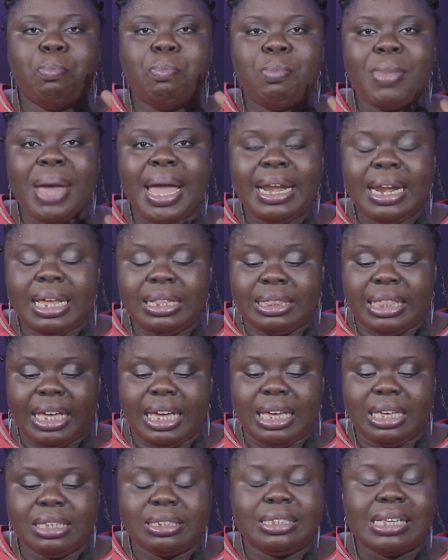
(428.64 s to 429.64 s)

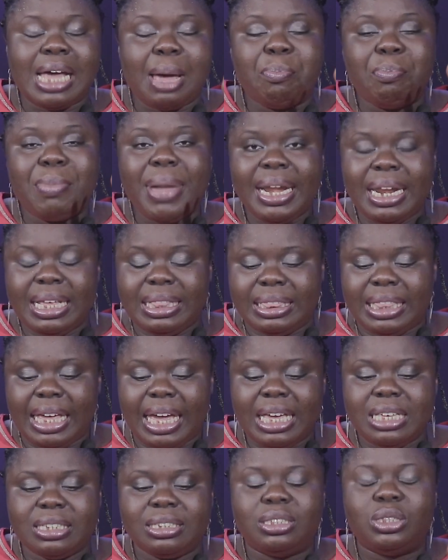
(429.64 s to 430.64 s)
There are many
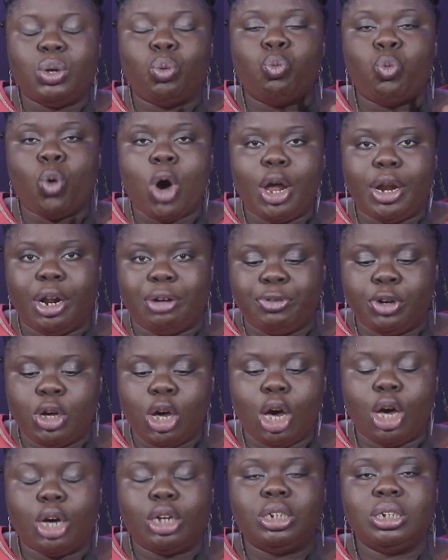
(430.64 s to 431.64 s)
things the Word of
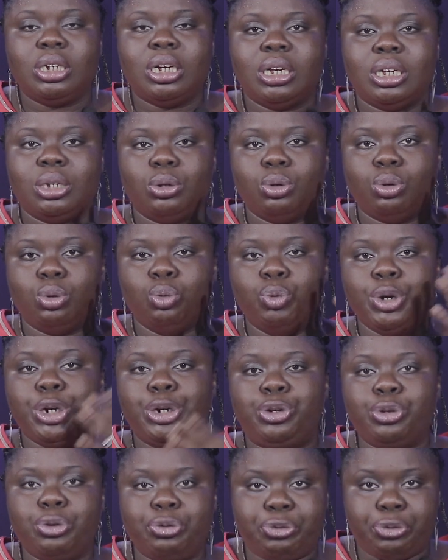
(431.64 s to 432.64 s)
God
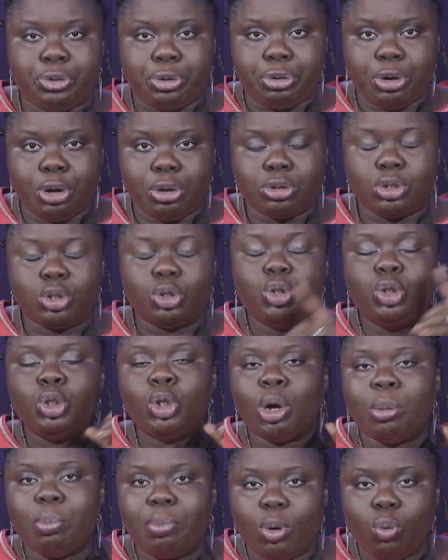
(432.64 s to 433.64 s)
will do for us.
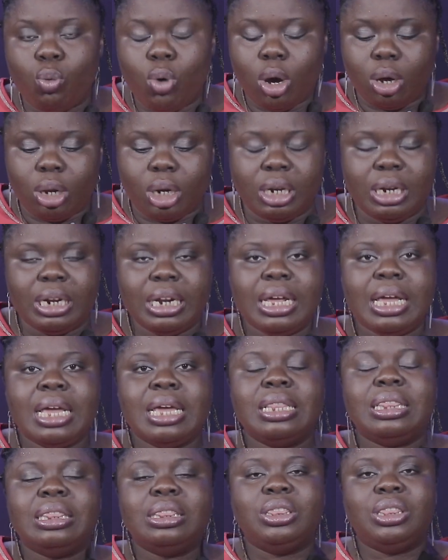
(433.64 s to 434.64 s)
Number one,
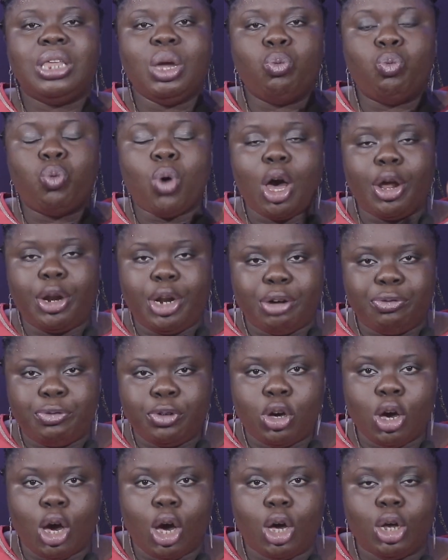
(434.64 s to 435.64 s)
the Word
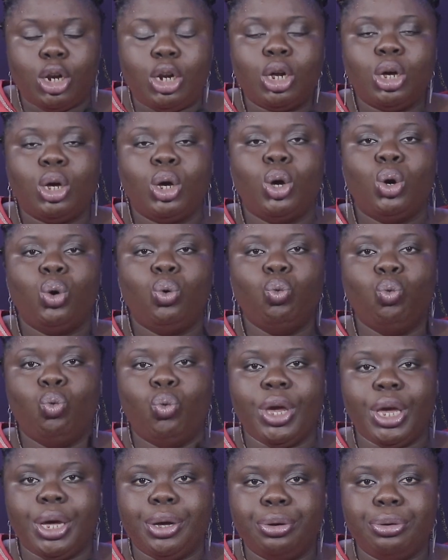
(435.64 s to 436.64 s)
of God
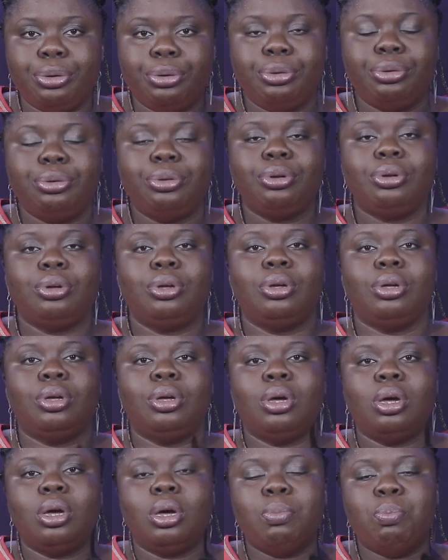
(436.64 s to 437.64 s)
will
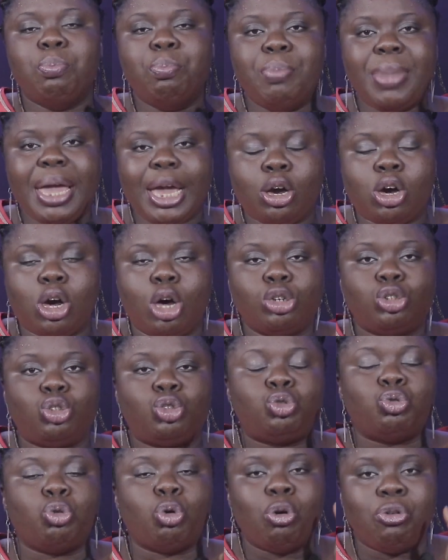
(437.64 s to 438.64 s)
make
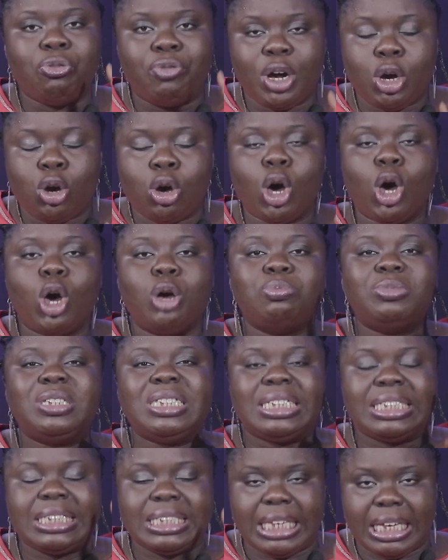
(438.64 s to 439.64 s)
us to overcome
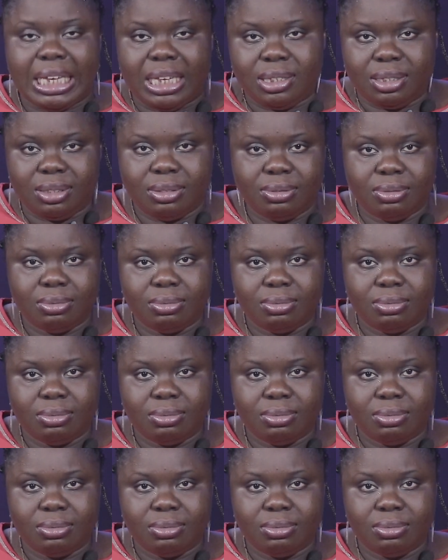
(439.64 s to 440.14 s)
sin.